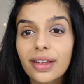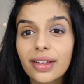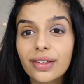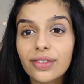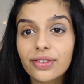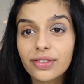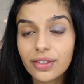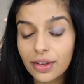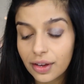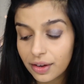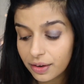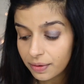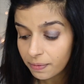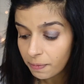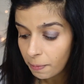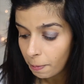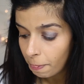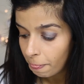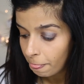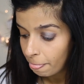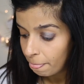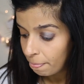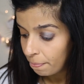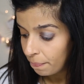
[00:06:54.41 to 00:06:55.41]
Like so.
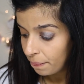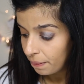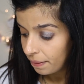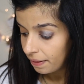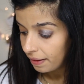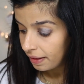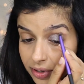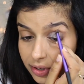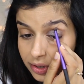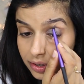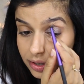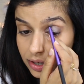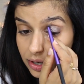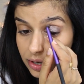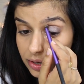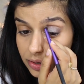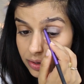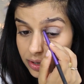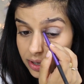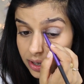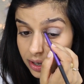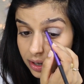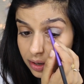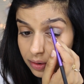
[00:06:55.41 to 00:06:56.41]
Just
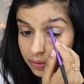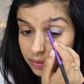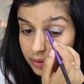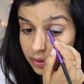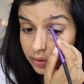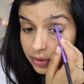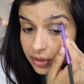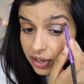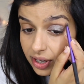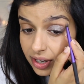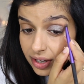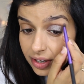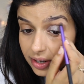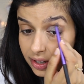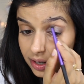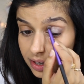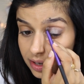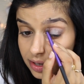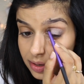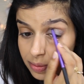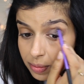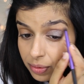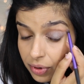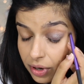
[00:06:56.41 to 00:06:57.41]
using a Real
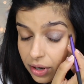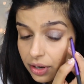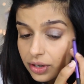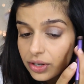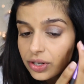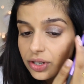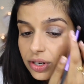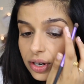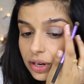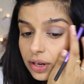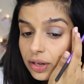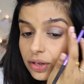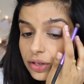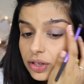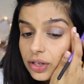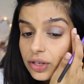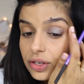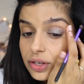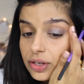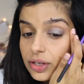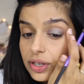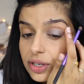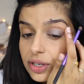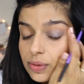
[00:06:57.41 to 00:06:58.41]
Techniques brush
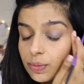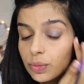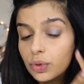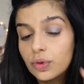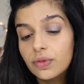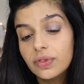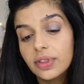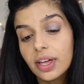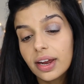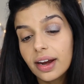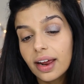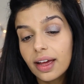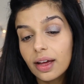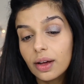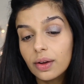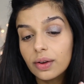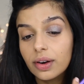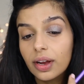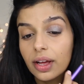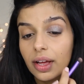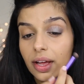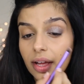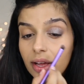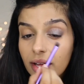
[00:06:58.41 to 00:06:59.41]
just to smooth that
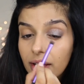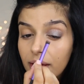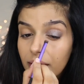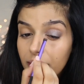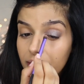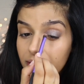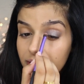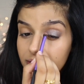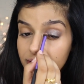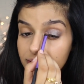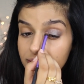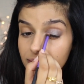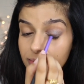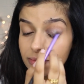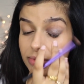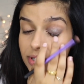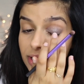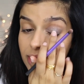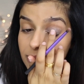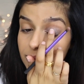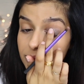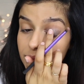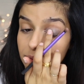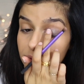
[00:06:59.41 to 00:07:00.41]
out, because
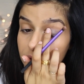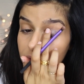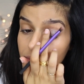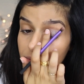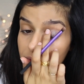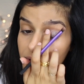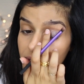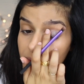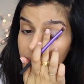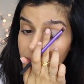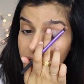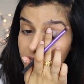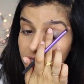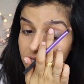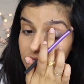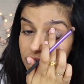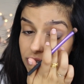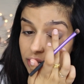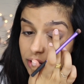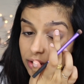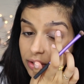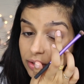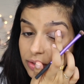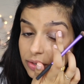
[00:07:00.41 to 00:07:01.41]
sometimes with cream
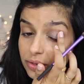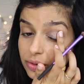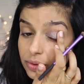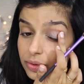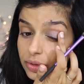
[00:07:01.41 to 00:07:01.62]
eyeshadows,